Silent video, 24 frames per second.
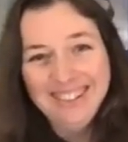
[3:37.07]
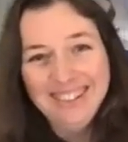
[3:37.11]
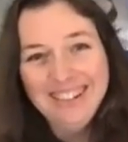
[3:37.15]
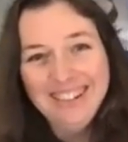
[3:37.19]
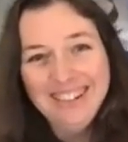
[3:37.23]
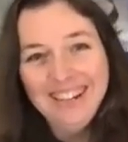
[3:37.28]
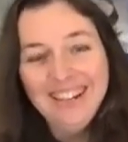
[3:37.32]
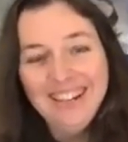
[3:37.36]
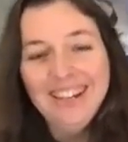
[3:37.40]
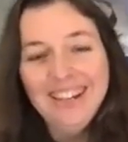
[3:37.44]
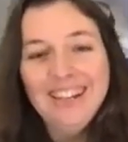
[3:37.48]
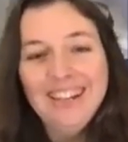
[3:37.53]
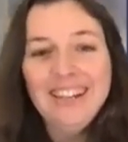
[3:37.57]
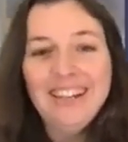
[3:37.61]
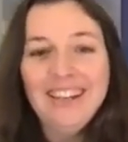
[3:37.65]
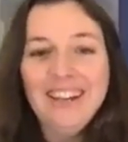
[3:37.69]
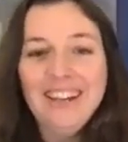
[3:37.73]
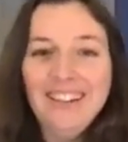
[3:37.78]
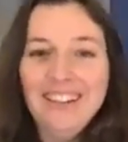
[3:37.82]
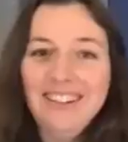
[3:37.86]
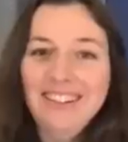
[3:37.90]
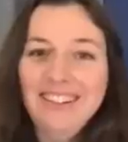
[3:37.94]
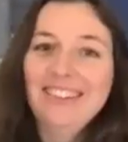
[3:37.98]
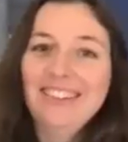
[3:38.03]

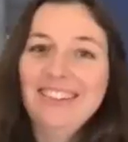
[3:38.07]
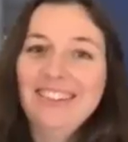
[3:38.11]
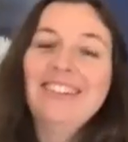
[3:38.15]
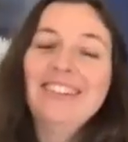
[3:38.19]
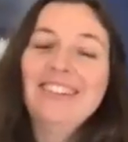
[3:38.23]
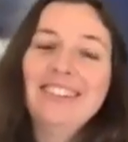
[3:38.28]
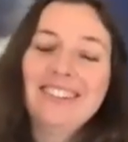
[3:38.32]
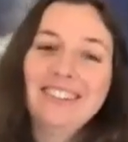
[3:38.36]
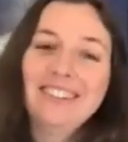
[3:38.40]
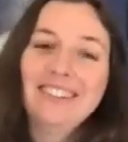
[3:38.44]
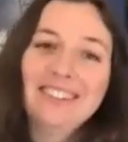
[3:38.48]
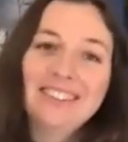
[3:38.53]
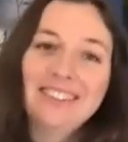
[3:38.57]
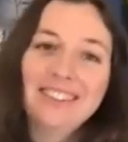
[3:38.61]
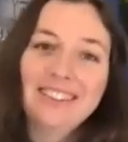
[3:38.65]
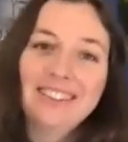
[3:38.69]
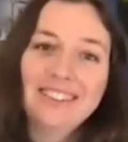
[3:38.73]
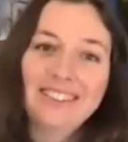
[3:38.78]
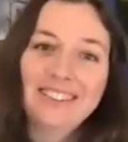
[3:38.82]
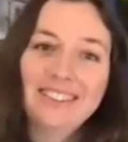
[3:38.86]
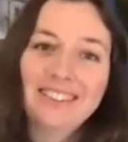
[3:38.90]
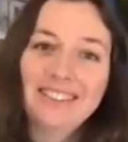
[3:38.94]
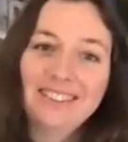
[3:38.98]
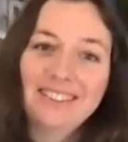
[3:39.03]

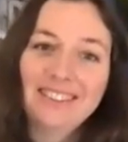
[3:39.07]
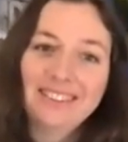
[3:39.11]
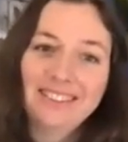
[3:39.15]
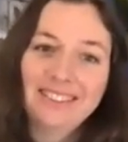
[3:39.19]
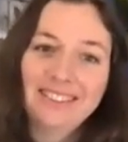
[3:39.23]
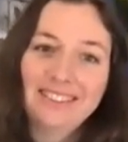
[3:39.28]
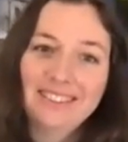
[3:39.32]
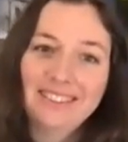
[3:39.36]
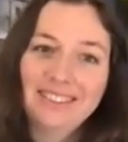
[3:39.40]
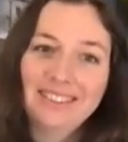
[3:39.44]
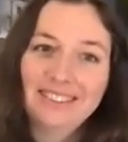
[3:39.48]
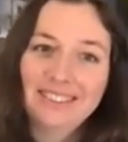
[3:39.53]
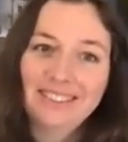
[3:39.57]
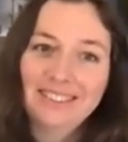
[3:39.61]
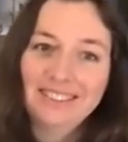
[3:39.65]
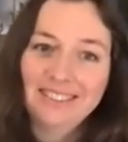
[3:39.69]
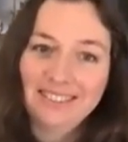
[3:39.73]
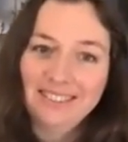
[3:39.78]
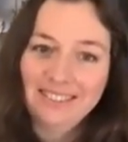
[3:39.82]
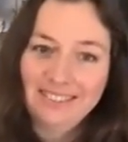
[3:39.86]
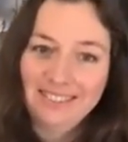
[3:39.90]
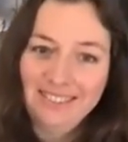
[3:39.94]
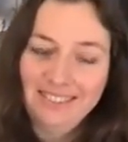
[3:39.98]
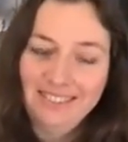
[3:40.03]

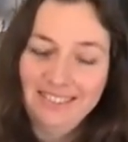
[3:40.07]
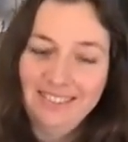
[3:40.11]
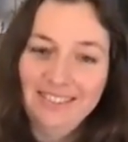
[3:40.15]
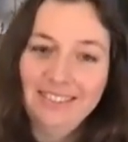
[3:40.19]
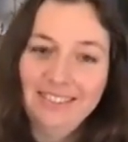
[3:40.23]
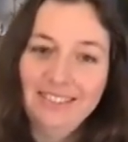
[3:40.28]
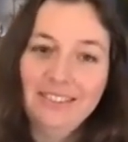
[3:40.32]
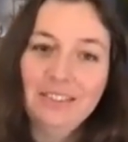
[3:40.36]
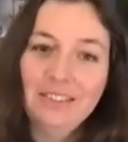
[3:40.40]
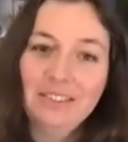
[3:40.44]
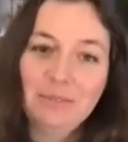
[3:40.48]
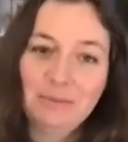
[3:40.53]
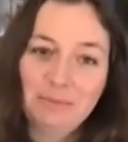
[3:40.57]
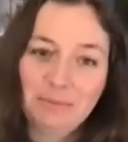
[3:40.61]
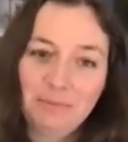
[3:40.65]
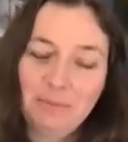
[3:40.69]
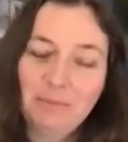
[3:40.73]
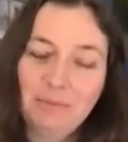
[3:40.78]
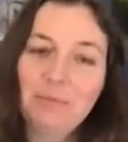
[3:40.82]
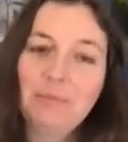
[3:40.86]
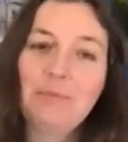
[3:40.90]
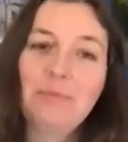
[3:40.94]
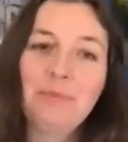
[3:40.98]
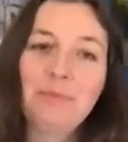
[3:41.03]

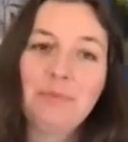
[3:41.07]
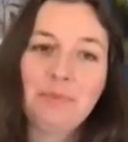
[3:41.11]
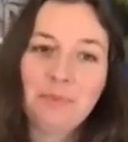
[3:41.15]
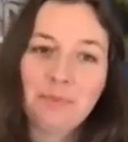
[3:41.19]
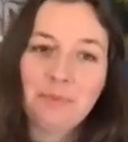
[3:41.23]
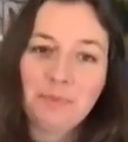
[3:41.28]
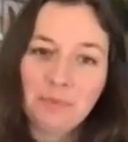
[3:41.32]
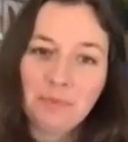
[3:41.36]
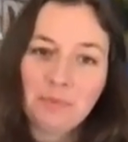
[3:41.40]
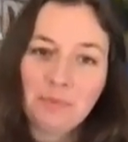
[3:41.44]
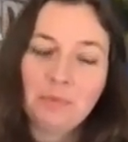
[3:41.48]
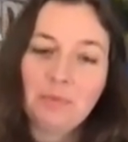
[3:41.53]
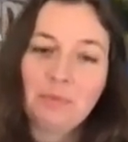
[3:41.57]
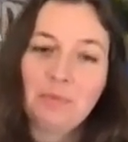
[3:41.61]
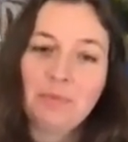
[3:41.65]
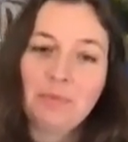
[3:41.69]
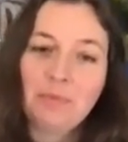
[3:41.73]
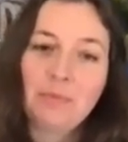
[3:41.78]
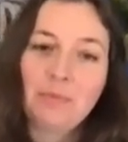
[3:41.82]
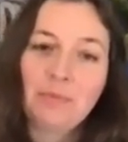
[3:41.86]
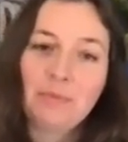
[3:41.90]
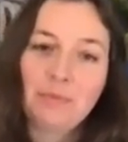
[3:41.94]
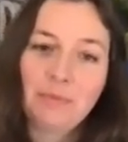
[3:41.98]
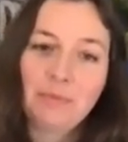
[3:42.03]

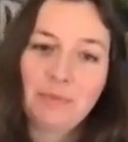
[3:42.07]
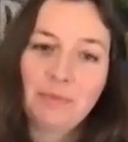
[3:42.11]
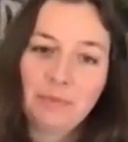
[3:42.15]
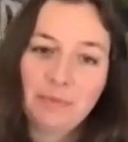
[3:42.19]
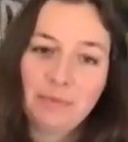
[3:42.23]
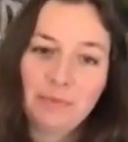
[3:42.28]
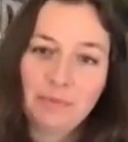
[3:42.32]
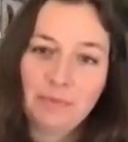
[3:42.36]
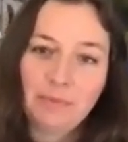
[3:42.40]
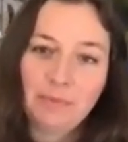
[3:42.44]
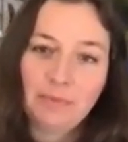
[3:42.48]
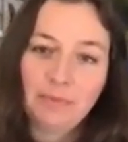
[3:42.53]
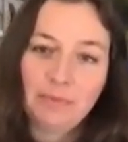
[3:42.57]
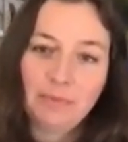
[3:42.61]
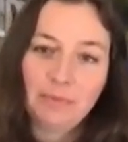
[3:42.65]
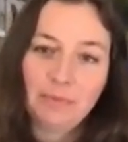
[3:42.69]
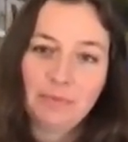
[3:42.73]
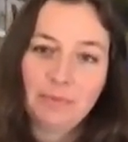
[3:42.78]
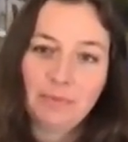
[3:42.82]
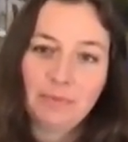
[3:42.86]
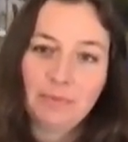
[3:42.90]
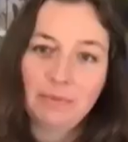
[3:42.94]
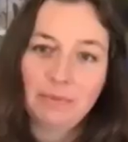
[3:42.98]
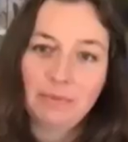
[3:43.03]

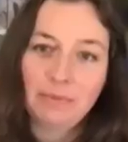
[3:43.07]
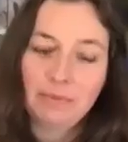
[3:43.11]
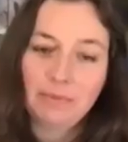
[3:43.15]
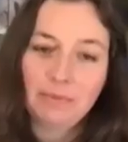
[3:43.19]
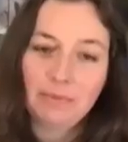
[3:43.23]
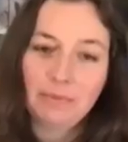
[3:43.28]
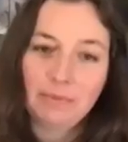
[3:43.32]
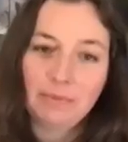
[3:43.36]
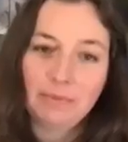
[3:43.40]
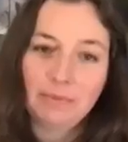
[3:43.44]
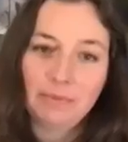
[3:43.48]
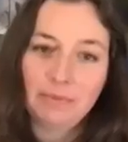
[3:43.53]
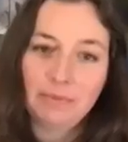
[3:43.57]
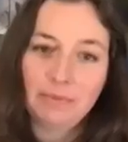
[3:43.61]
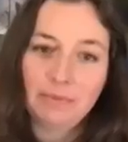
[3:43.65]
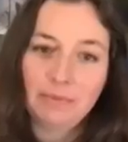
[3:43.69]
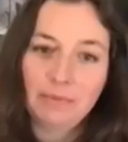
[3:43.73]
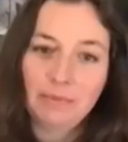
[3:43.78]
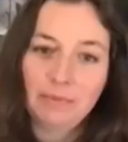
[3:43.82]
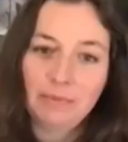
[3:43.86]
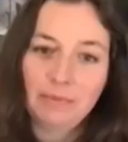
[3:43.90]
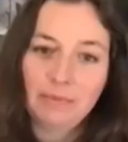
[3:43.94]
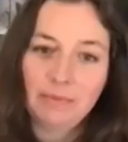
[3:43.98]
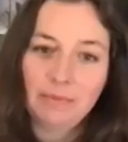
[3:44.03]

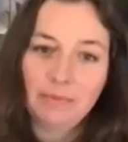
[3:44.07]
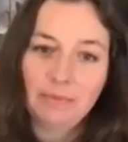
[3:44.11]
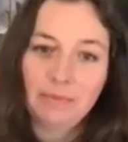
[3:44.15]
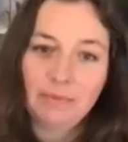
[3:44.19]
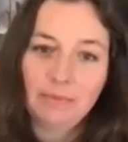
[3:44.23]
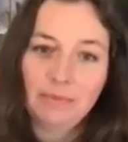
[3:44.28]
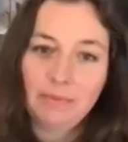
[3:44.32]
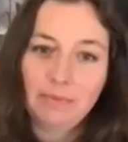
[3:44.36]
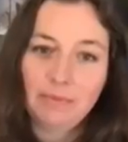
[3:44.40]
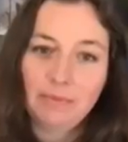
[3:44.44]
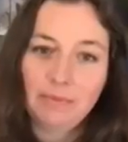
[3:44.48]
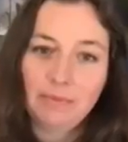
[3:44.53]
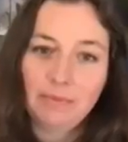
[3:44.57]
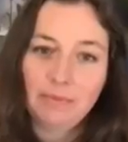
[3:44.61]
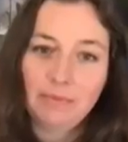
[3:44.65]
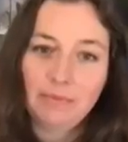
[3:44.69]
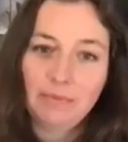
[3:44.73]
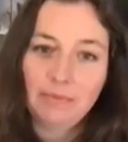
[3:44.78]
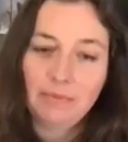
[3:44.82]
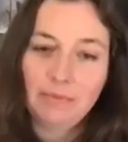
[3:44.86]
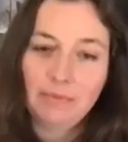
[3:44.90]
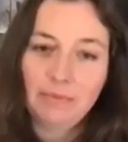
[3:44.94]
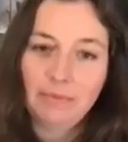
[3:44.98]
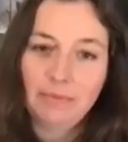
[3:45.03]
(silent)